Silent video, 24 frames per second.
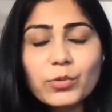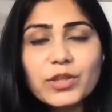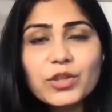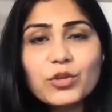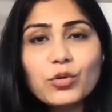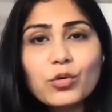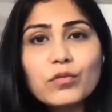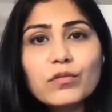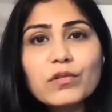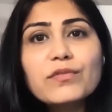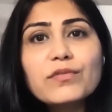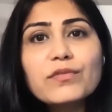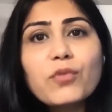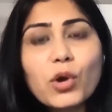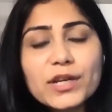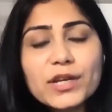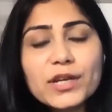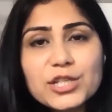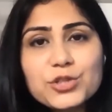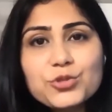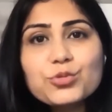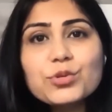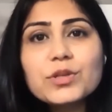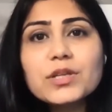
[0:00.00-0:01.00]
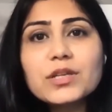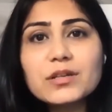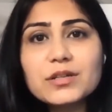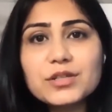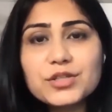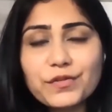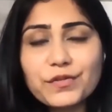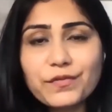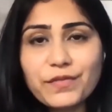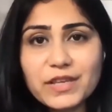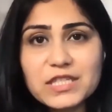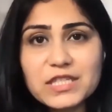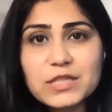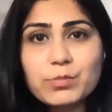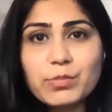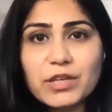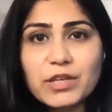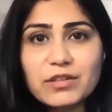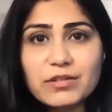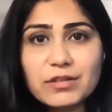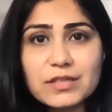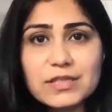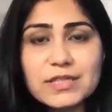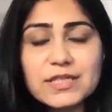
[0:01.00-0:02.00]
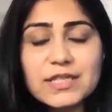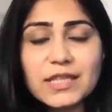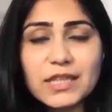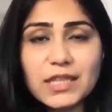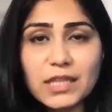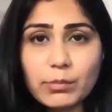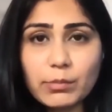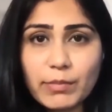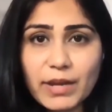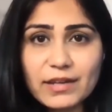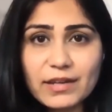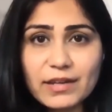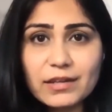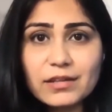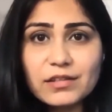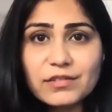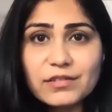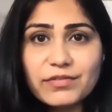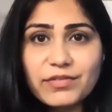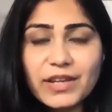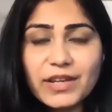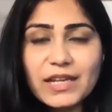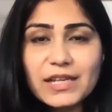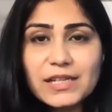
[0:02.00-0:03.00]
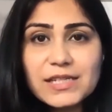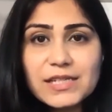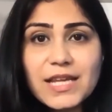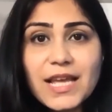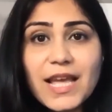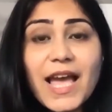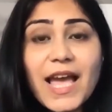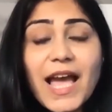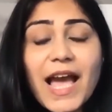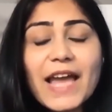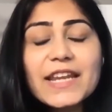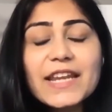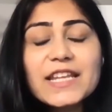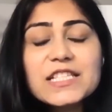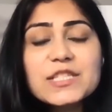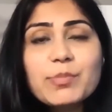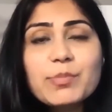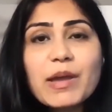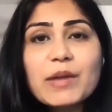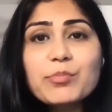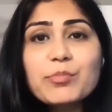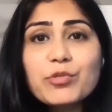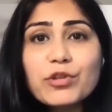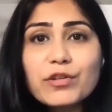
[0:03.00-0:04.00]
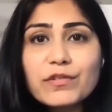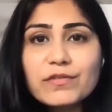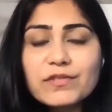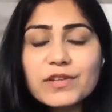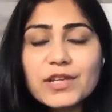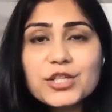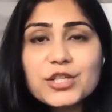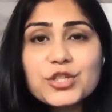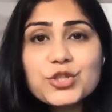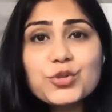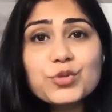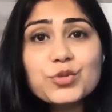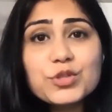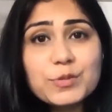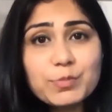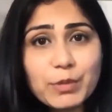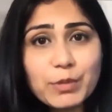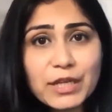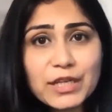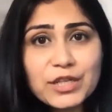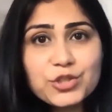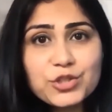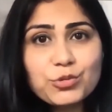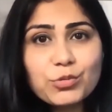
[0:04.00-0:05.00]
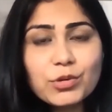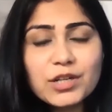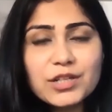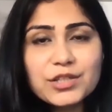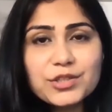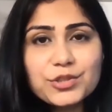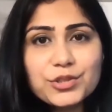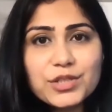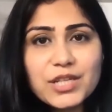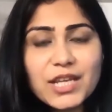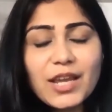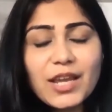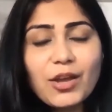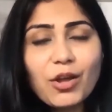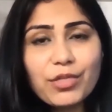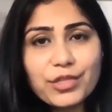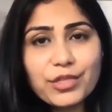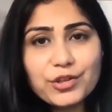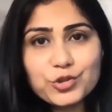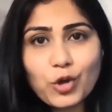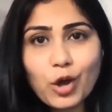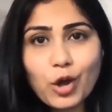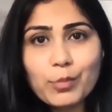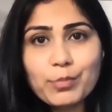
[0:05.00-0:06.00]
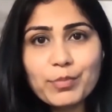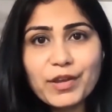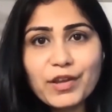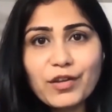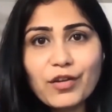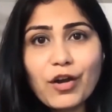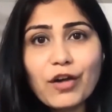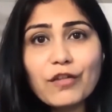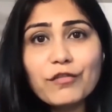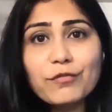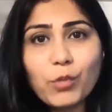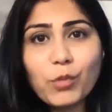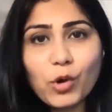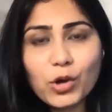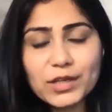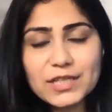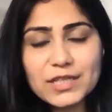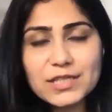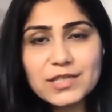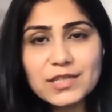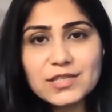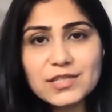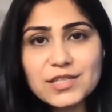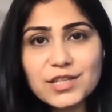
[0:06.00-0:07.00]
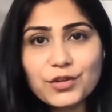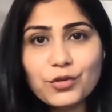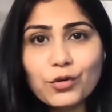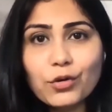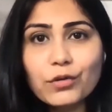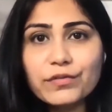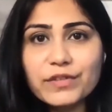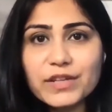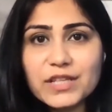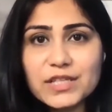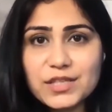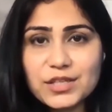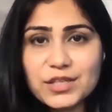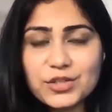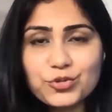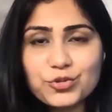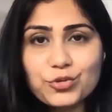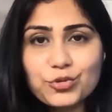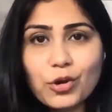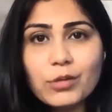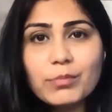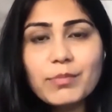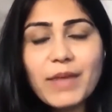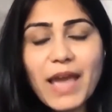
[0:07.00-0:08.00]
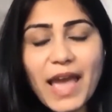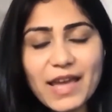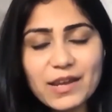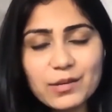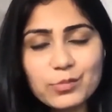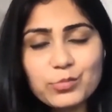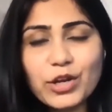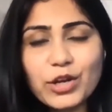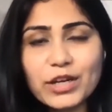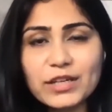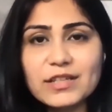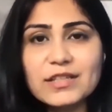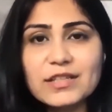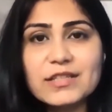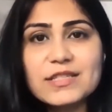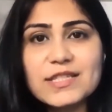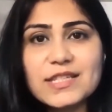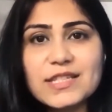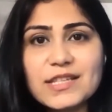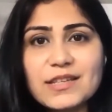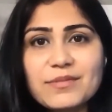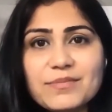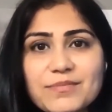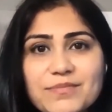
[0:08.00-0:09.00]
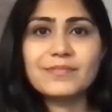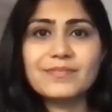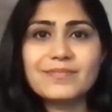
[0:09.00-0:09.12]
with over 42 years of experience in the medical field. And it's my privilege to speak to her today on the topic of polycystic ovary syndrome and pregnancy.